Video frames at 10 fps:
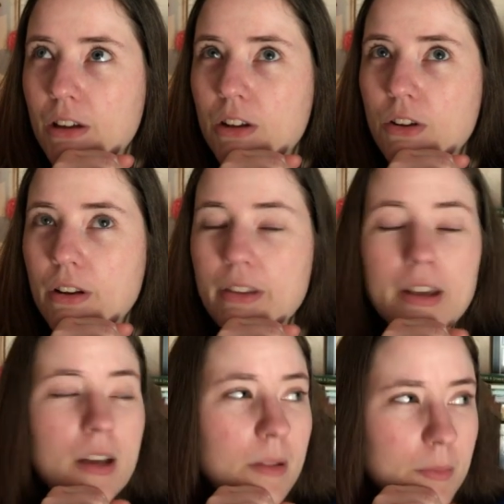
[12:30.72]
trying to
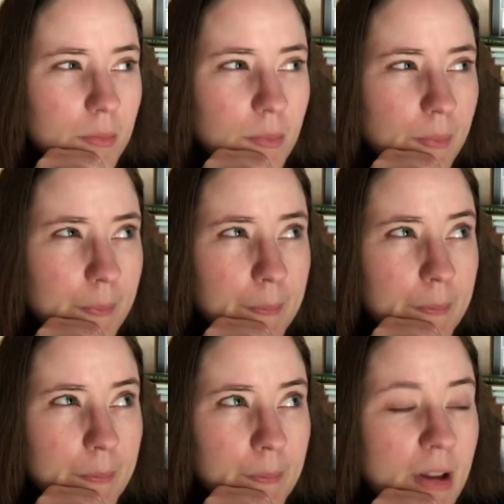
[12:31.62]
think.
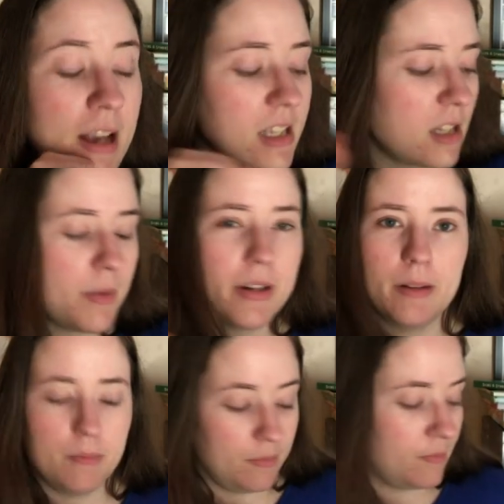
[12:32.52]
I guess that's about it.
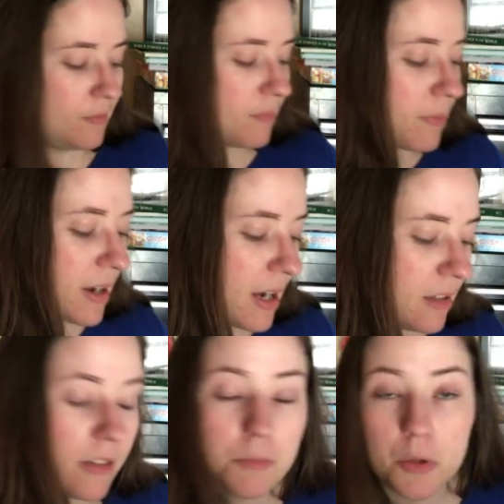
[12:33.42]
But I
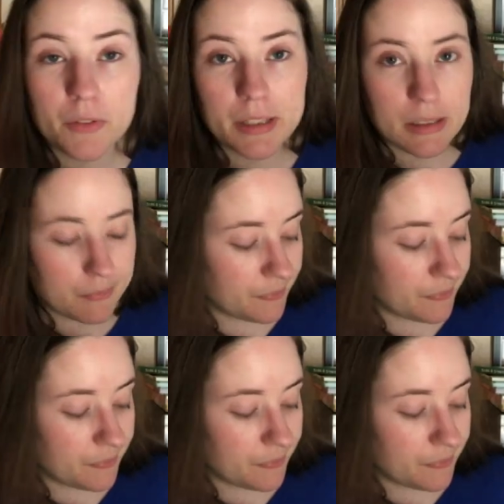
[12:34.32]
love movies.